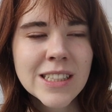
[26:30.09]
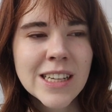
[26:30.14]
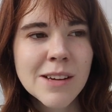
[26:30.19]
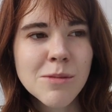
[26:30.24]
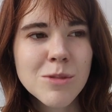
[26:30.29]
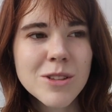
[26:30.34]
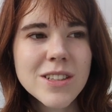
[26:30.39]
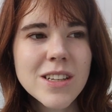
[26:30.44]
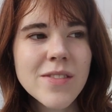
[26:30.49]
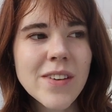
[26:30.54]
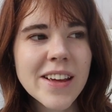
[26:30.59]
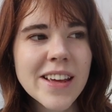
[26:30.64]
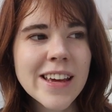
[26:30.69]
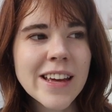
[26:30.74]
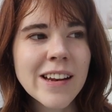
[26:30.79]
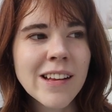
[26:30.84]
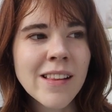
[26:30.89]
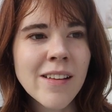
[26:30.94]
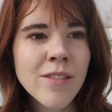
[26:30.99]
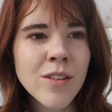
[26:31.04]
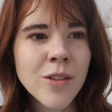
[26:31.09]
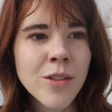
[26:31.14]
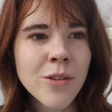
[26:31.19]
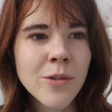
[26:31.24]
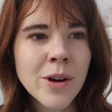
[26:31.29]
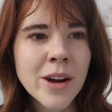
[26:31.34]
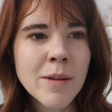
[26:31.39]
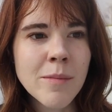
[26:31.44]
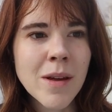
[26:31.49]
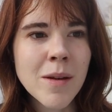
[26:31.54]
And we'll see if I can get a level
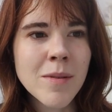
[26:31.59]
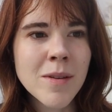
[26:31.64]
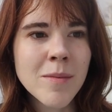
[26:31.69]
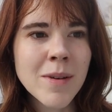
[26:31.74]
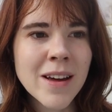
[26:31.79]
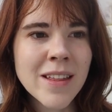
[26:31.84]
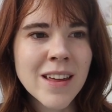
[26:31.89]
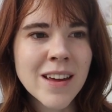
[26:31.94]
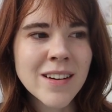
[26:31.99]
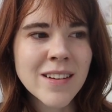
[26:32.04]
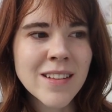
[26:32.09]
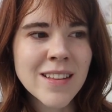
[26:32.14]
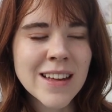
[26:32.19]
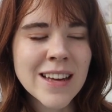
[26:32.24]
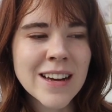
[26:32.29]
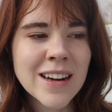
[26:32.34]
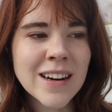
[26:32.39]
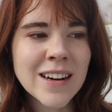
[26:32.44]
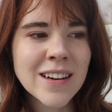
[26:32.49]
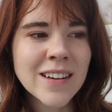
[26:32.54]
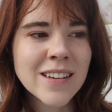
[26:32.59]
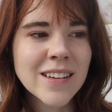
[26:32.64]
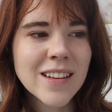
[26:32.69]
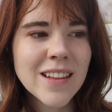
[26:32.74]
3 maybe by the end of the year.